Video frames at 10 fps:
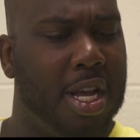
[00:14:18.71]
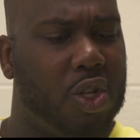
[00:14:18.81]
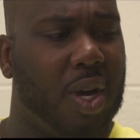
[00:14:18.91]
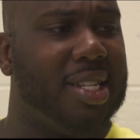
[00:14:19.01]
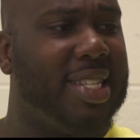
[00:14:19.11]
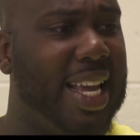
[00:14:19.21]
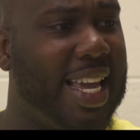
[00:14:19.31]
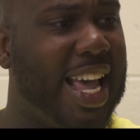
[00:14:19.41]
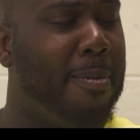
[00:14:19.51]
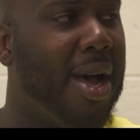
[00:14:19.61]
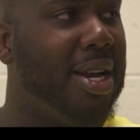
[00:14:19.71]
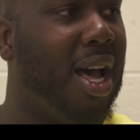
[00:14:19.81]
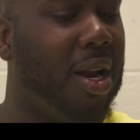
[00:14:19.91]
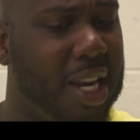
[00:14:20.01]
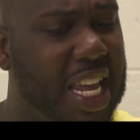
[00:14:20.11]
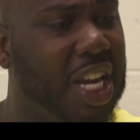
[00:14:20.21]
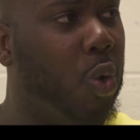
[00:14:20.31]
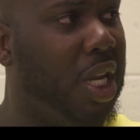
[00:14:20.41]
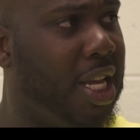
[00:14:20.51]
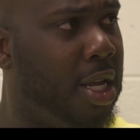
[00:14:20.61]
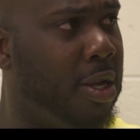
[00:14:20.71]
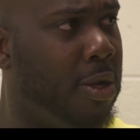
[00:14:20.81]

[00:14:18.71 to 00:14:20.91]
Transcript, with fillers: trying to take care of my daughter legally.